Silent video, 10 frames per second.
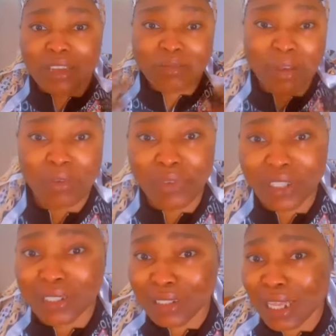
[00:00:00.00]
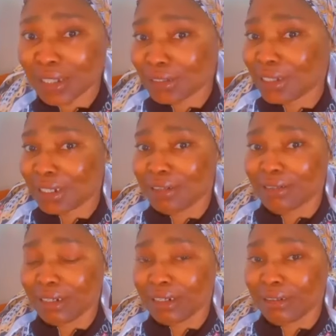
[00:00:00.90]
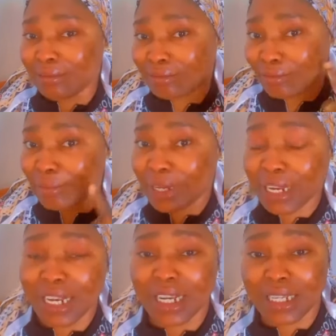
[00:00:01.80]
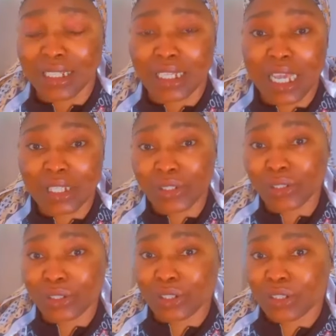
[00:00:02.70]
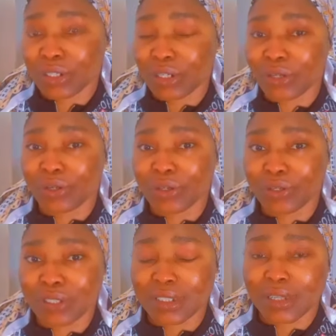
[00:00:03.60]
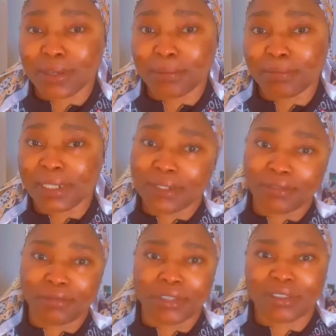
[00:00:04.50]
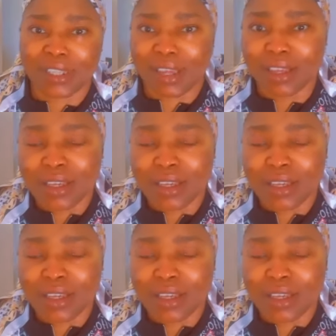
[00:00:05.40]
My face is actually really better than this. I just, you know, used a little filter.